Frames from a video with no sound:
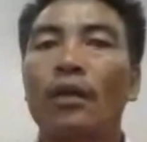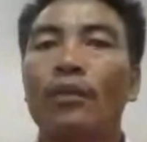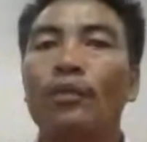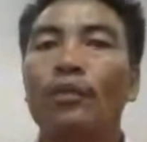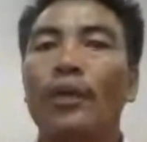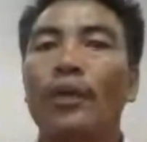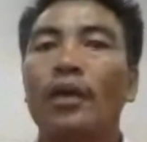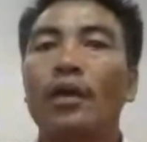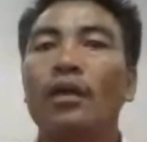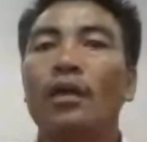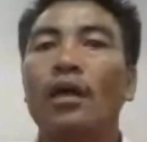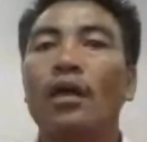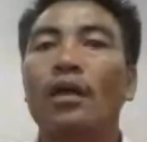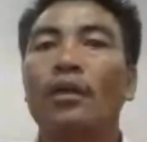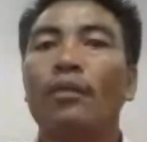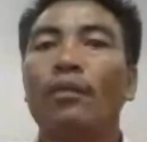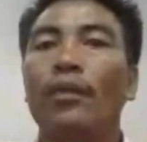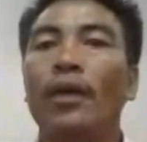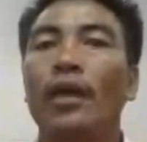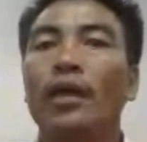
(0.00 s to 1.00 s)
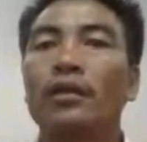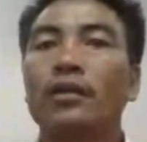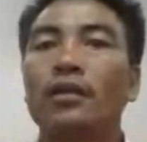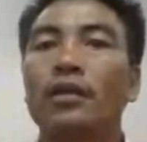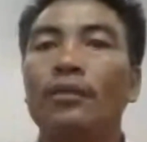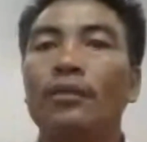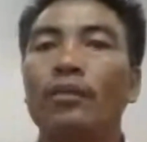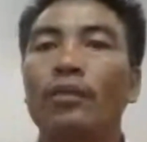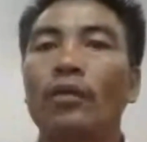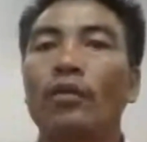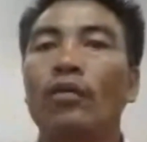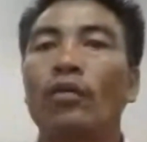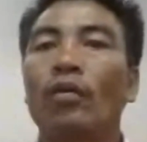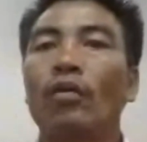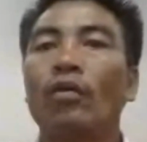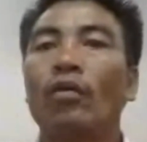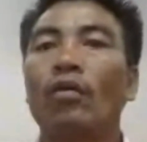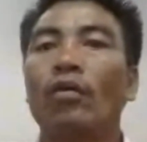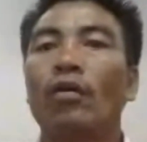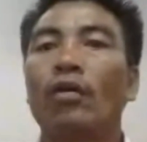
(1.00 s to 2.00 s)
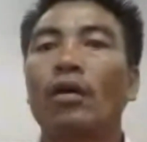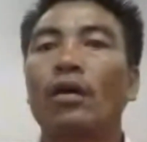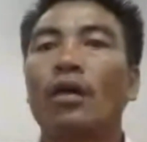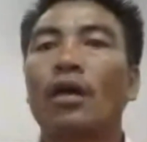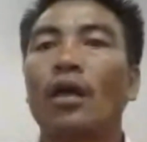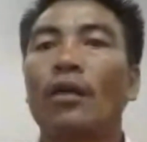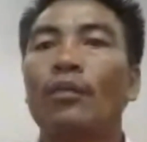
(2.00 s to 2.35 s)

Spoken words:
campaign, and massive growth